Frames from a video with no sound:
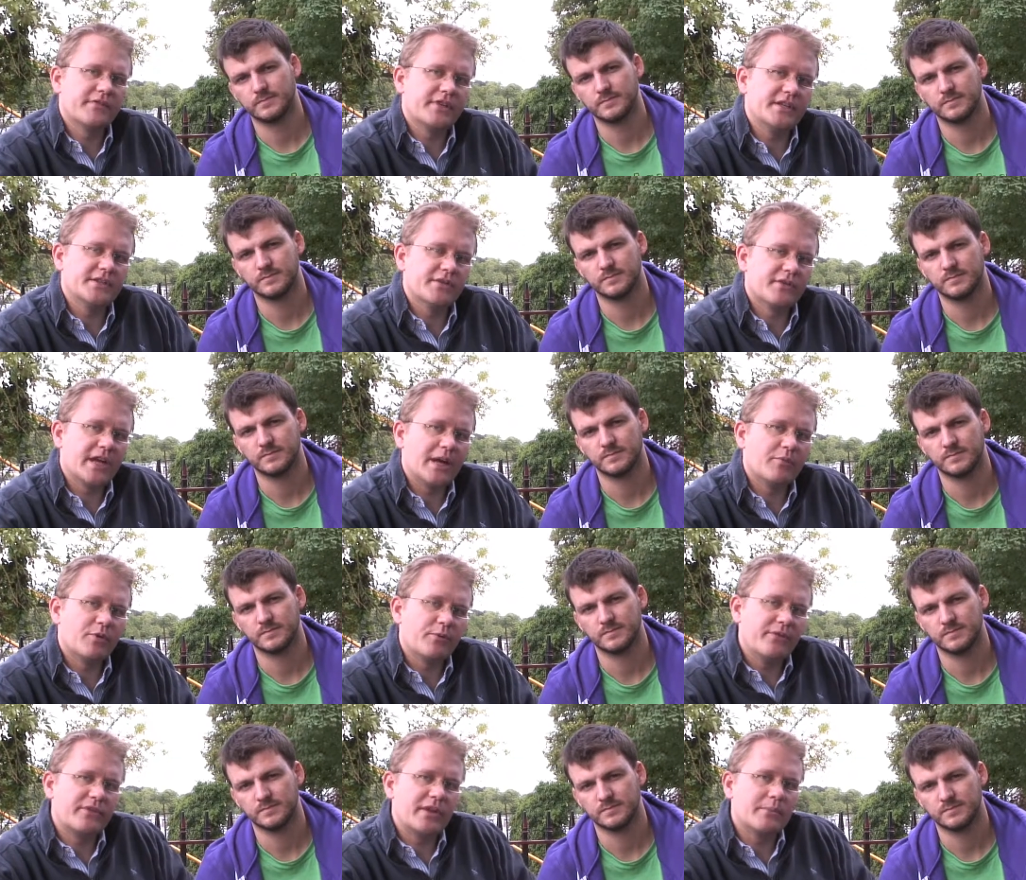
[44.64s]
Speaker 1: Vicky's on camera.
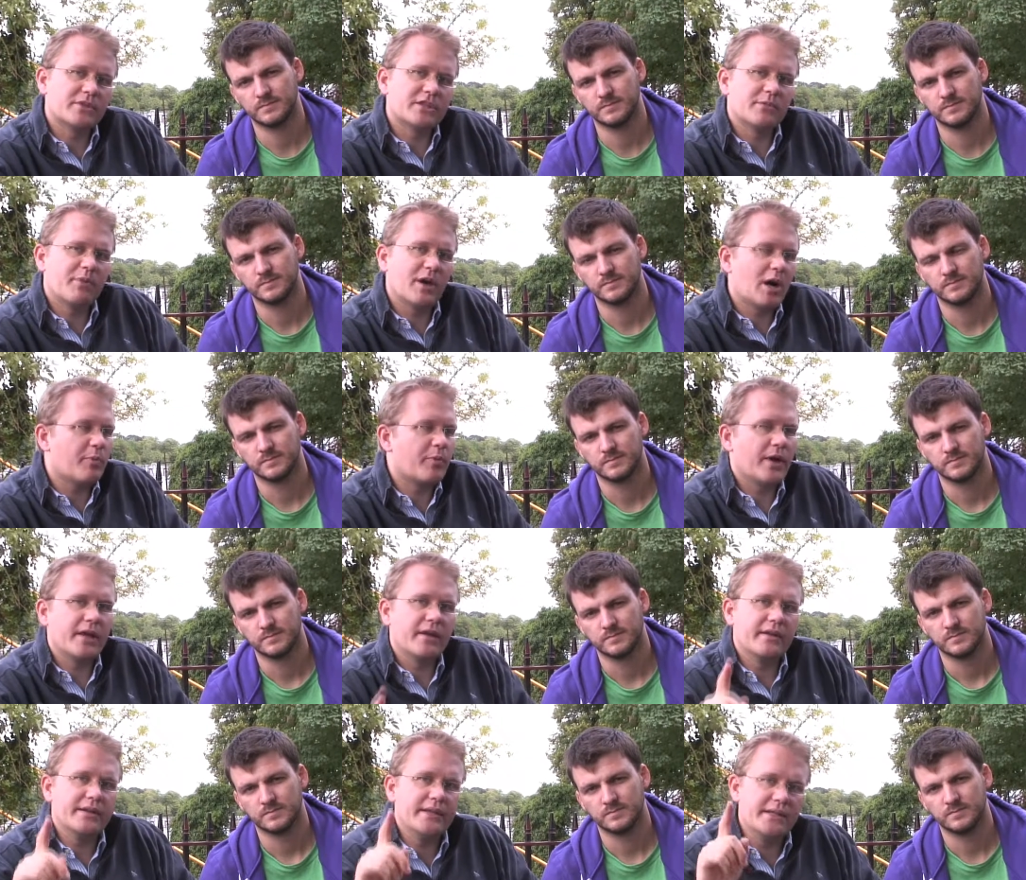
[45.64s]
We've come to the pub,
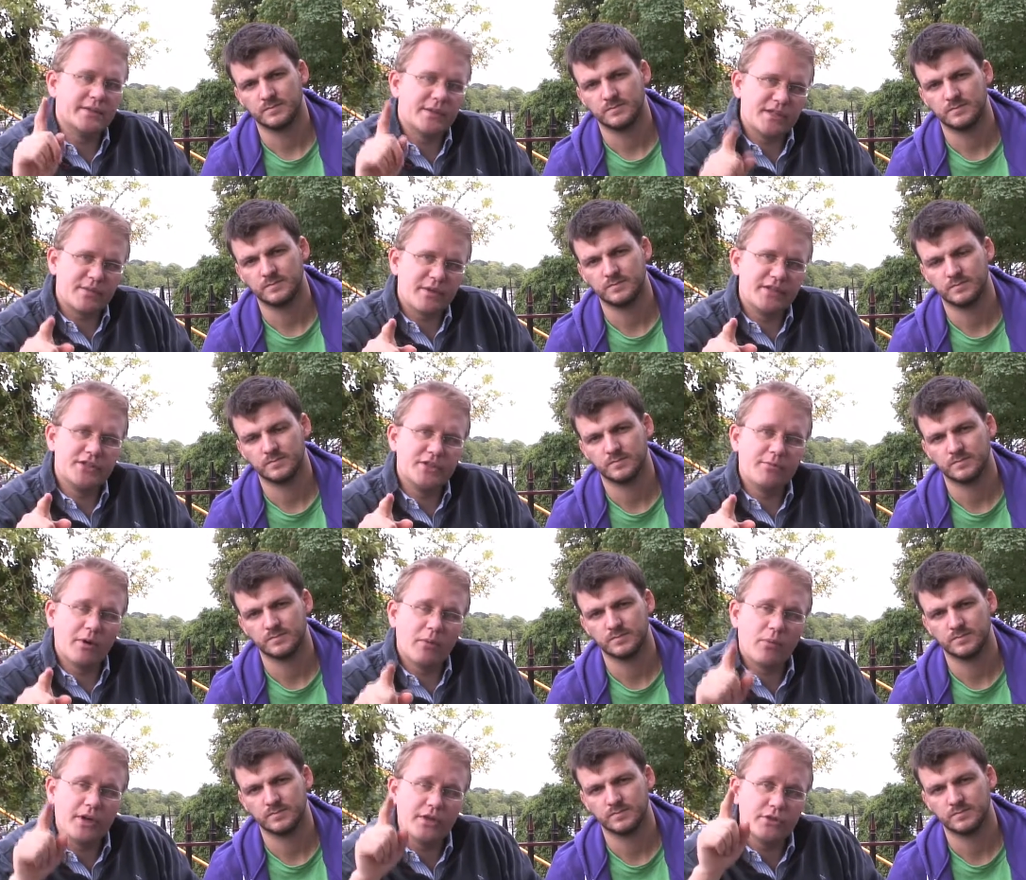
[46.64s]
and I need to explain to you,
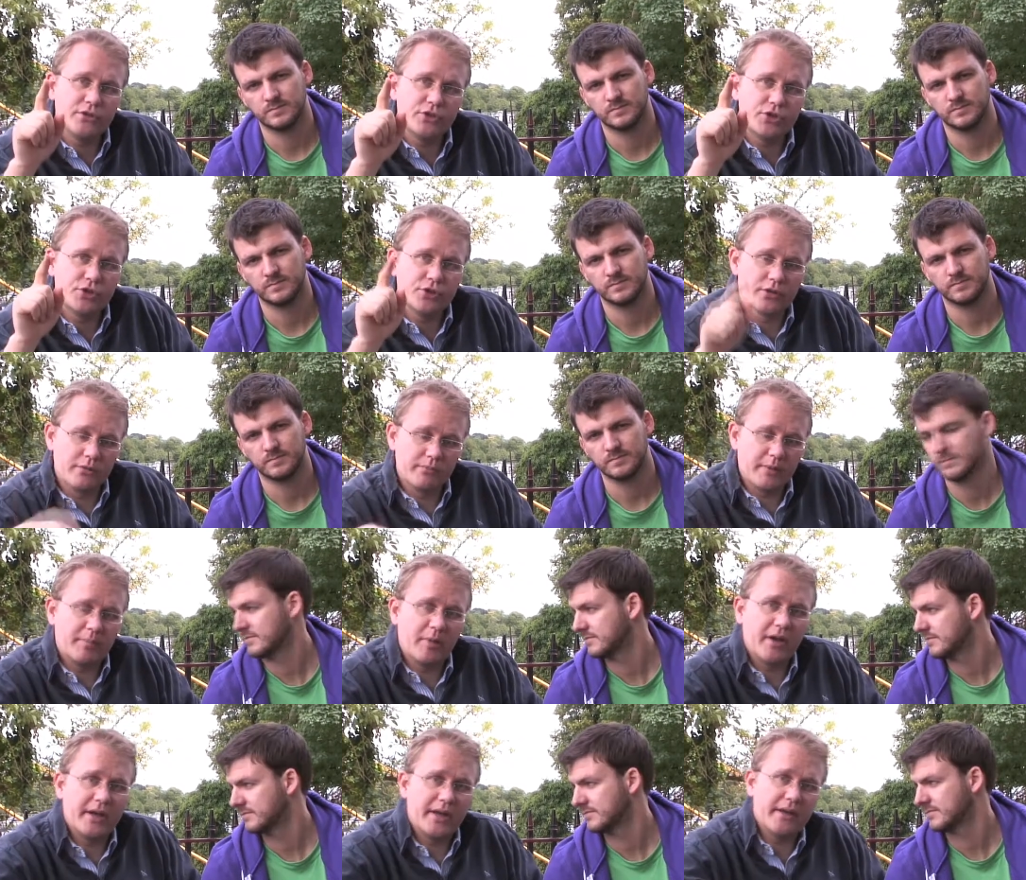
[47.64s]
Bob, why you shouldn't be
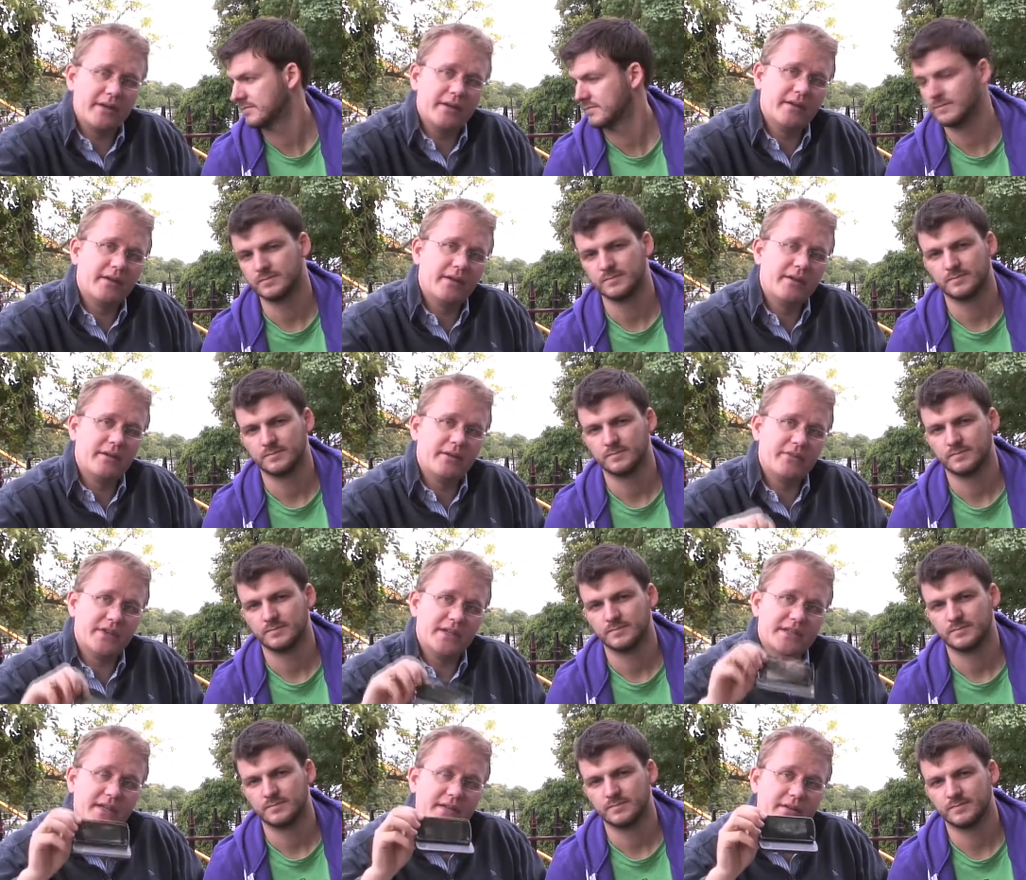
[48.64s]
buying
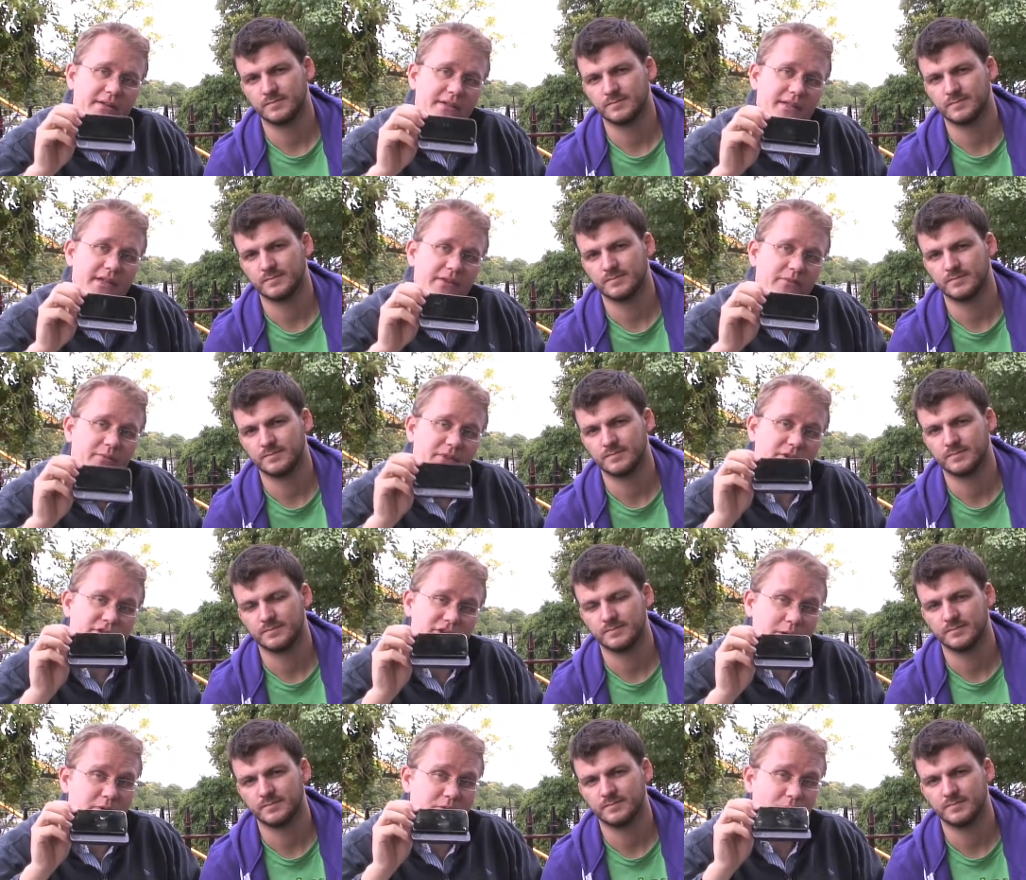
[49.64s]
this N97 because
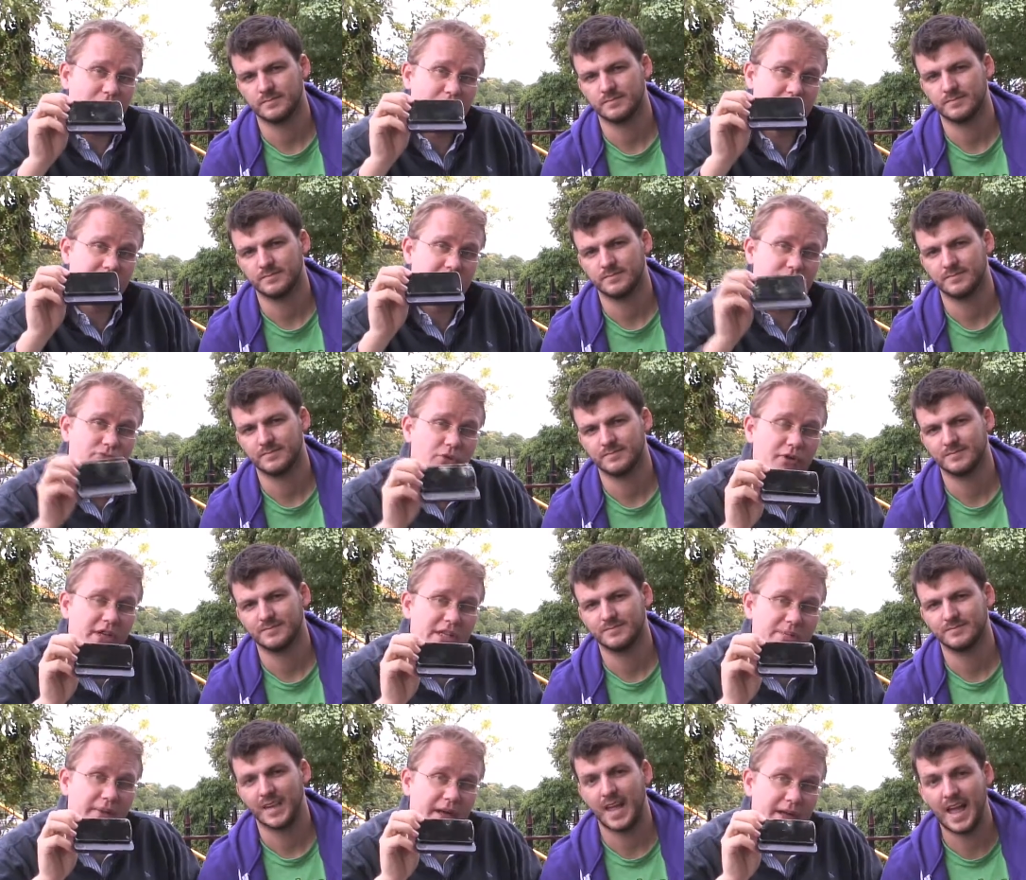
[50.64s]
James Whatley is the
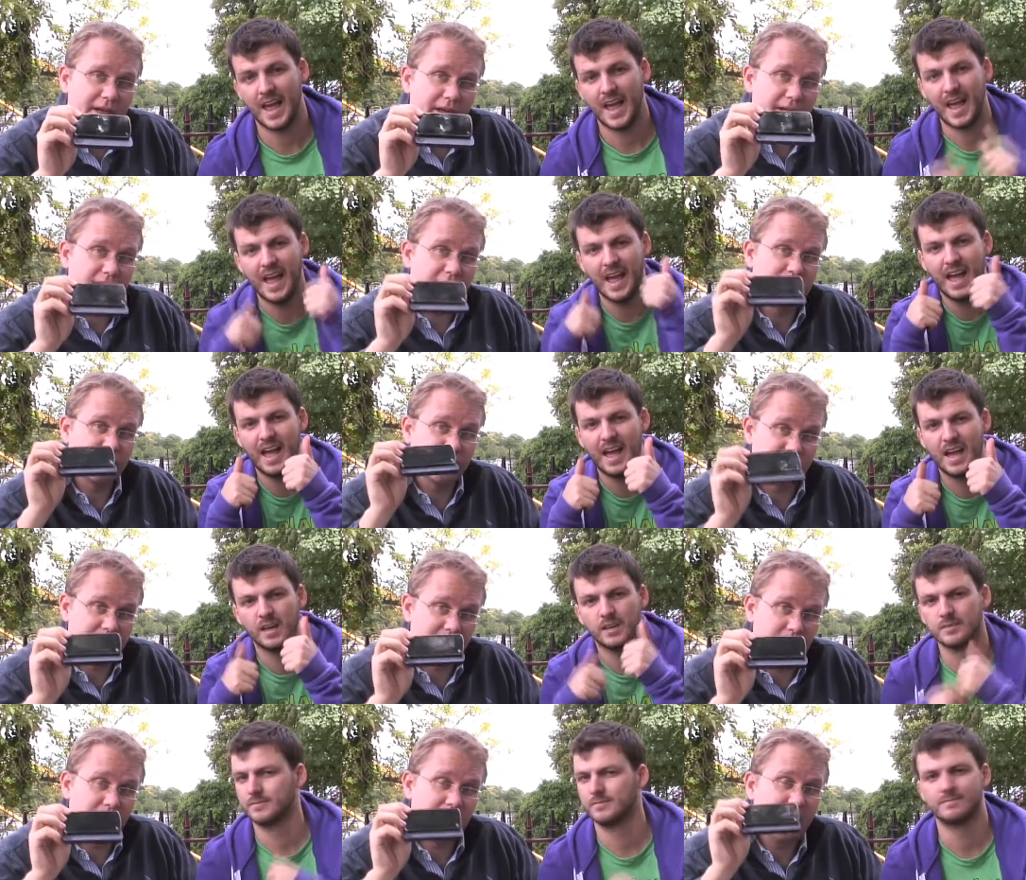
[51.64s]
wrongest man in
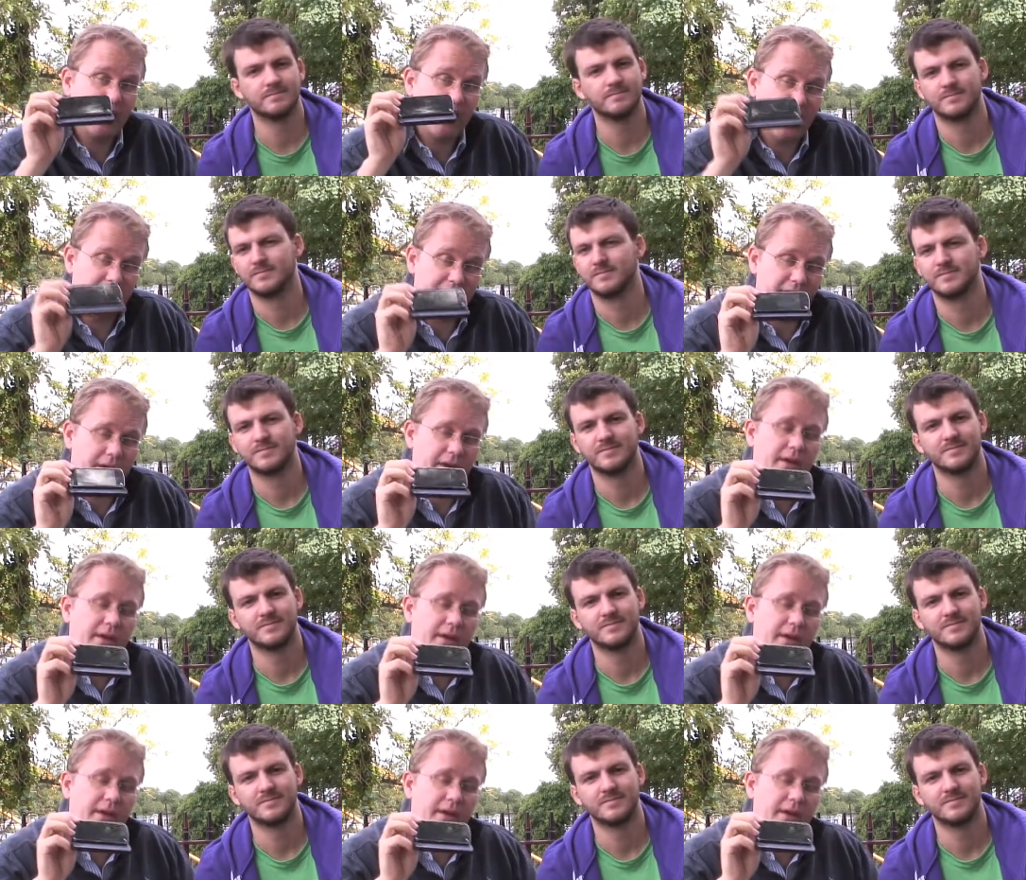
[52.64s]
Christendom ever.